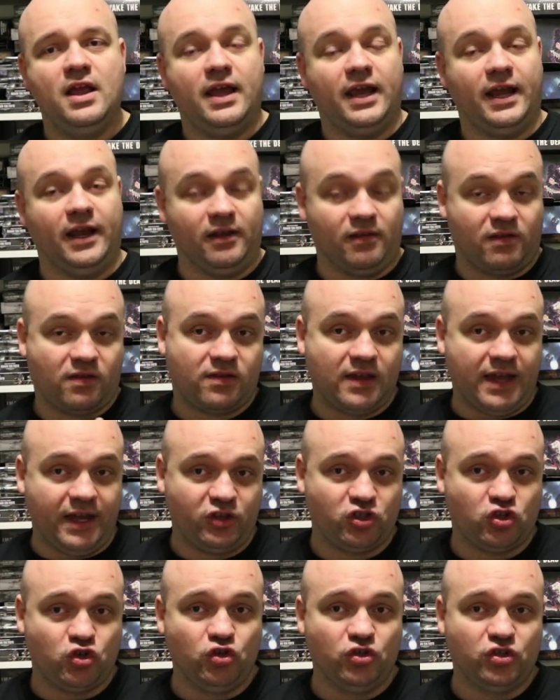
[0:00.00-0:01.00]
And stay
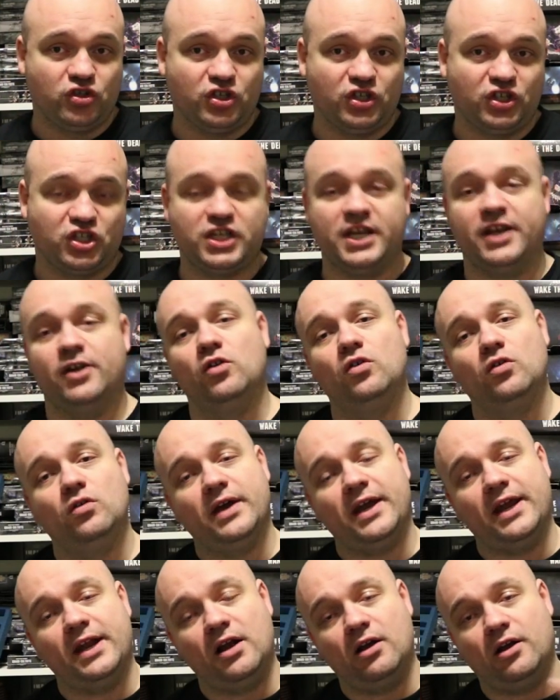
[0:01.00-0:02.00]
tuned to the channel,
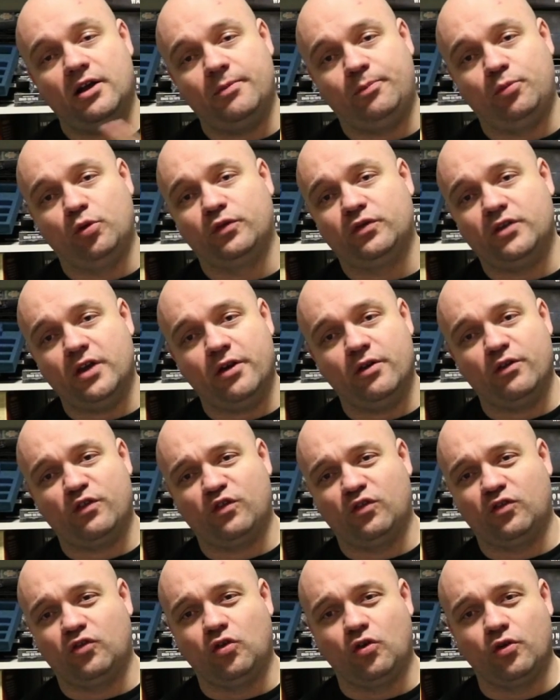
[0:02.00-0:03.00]
and I'm going to put
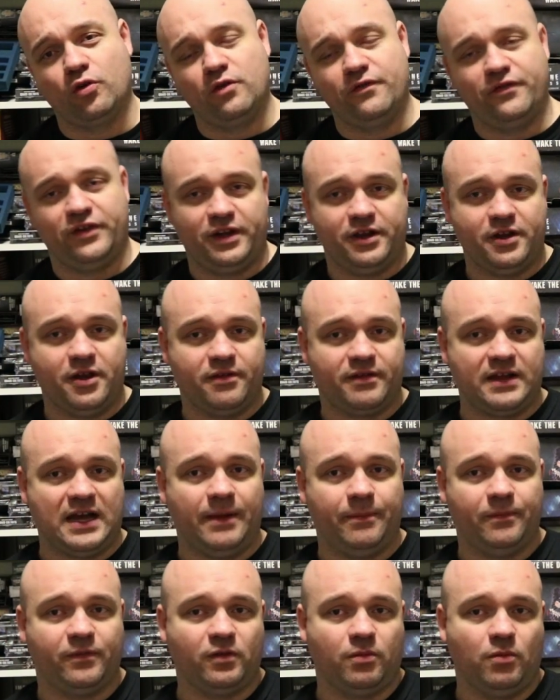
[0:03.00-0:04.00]
those tutorial videos
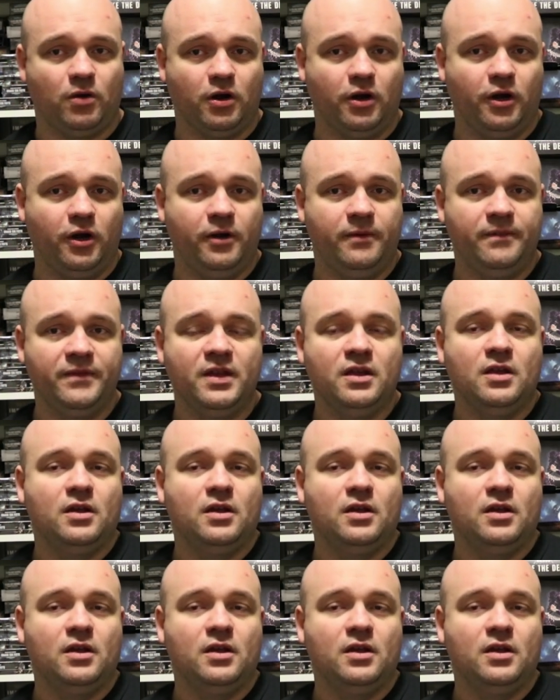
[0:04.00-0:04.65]
up tomorrow.